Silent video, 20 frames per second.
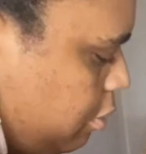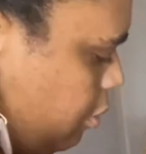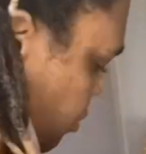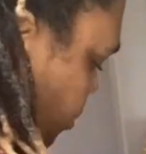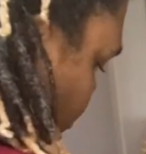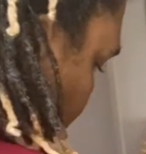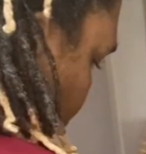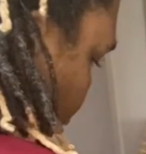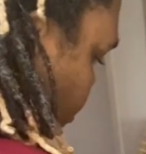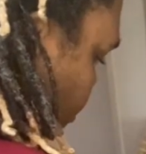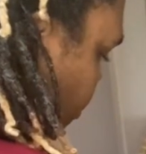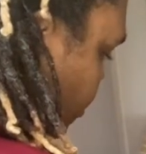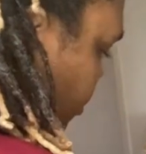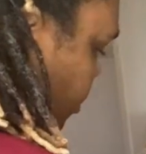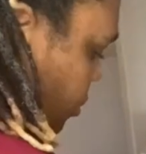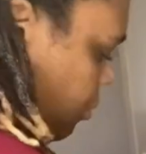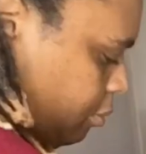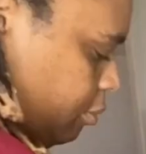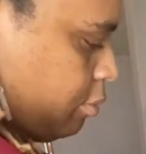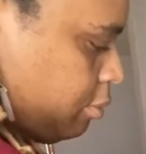and
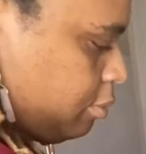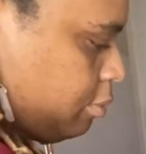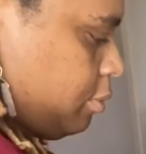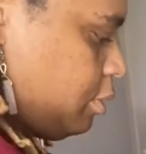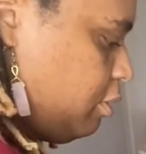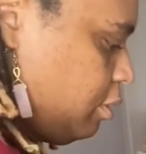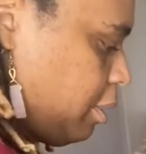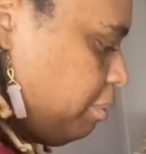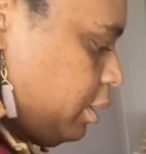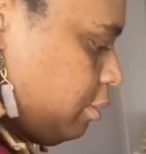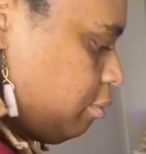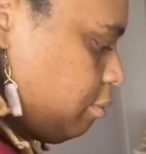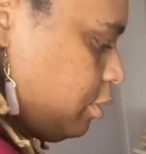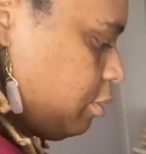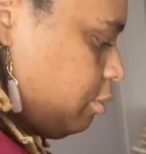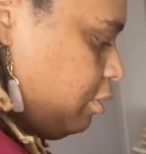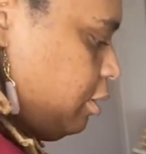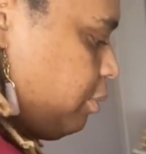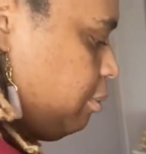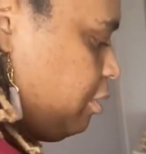do it as well as you
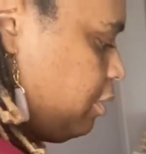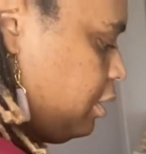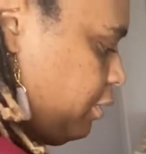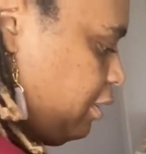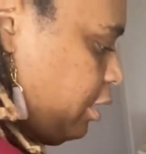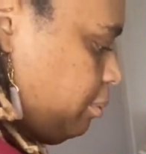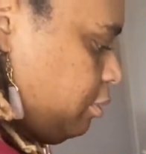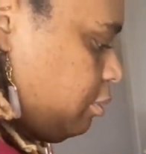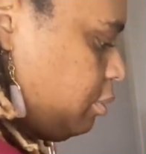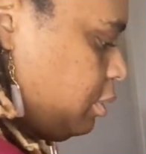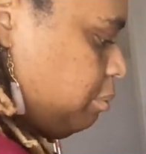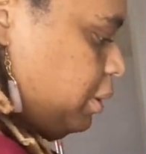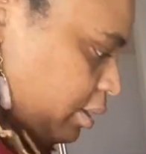possibly can.